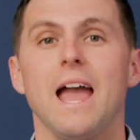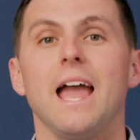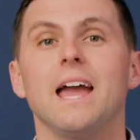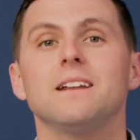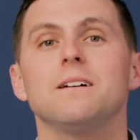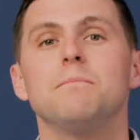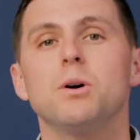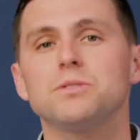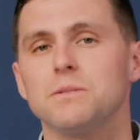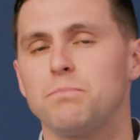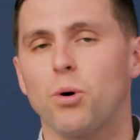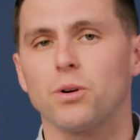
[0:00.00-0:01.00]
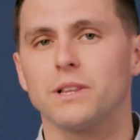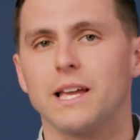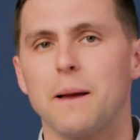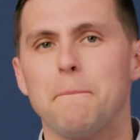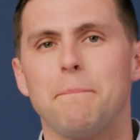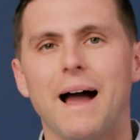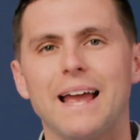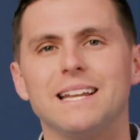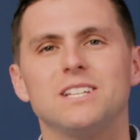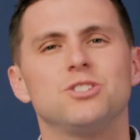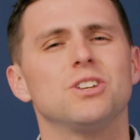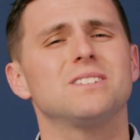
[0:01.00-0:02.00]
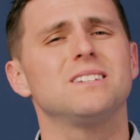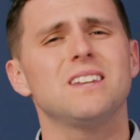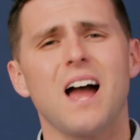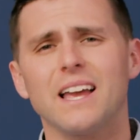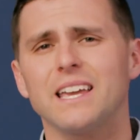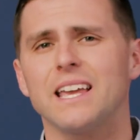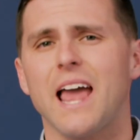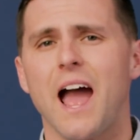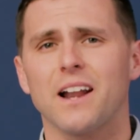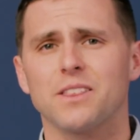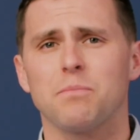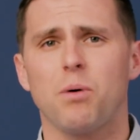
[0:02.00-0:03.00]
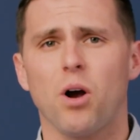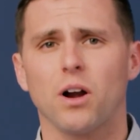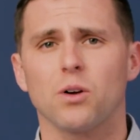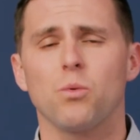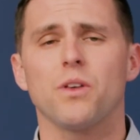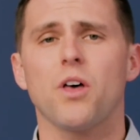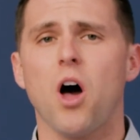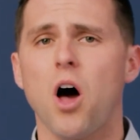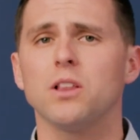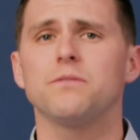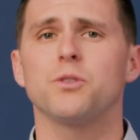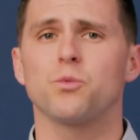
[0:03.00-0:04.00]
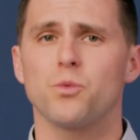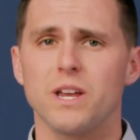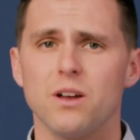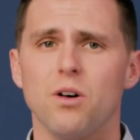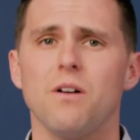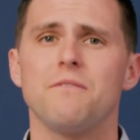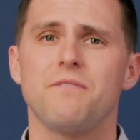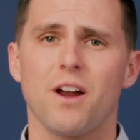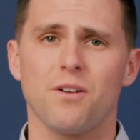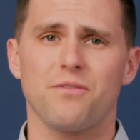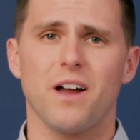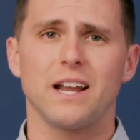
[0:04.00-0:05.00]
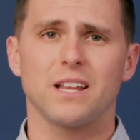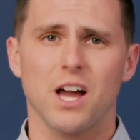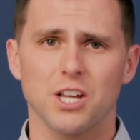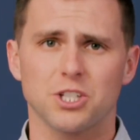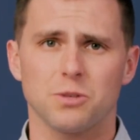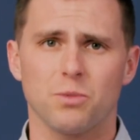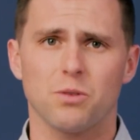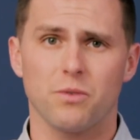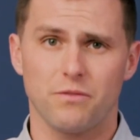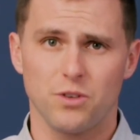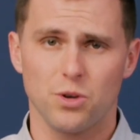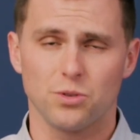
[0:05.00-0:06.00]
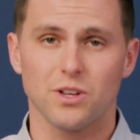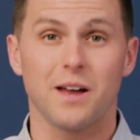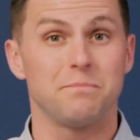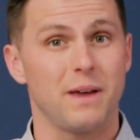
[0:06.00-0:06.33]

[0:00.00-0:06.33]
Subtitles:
And most importantly, Byte is just knocking it out of the park with all of the real verified customer reviews on